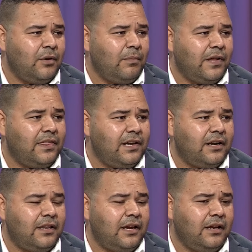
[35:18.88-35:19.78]
But there,
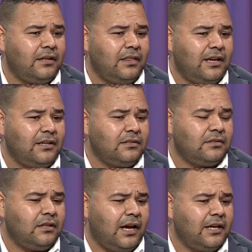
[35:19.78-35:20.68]
there, there is
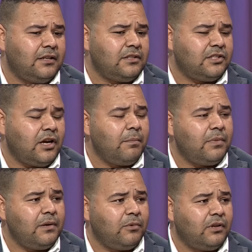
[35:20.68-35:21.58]
like some
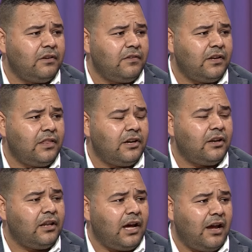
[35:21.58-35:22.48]
people giving their
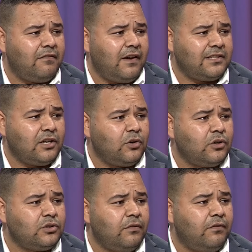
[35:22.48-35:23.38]
life as a
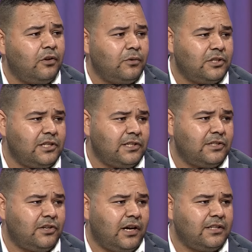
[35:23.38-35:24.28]
cost of following Jesus
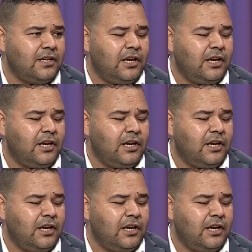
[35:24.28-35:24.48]
Christ.